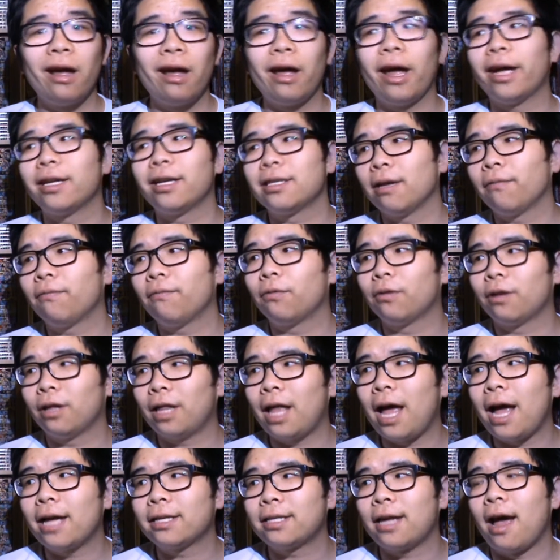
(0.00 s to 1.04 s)
Except for the
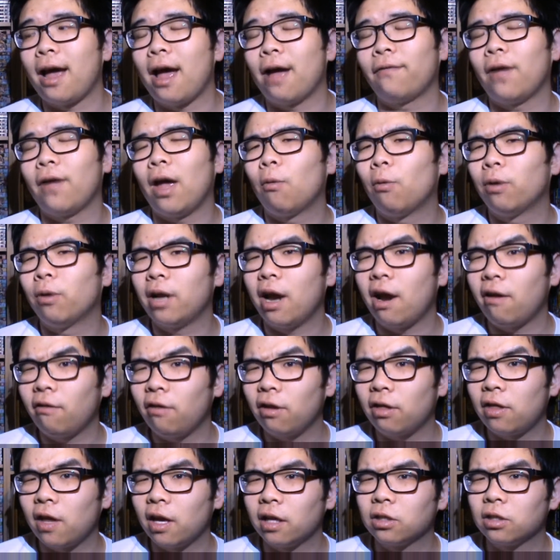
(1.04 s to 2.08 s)
last half, and when
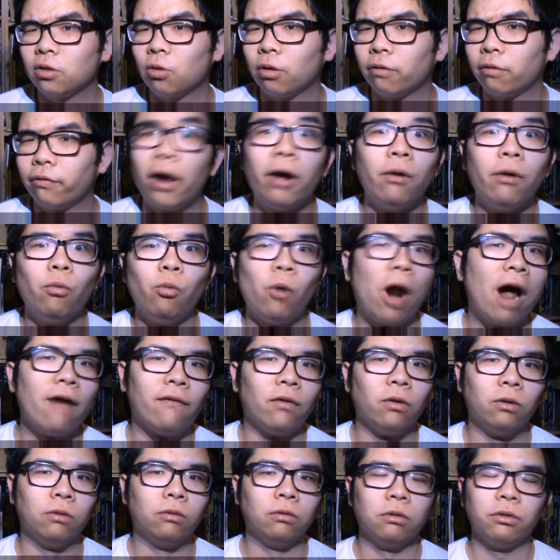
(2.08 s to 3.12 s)
everything sort of
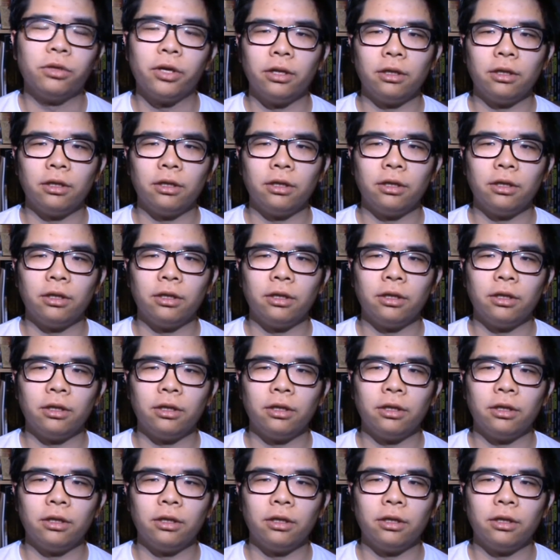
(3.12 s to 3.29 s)
unraveled,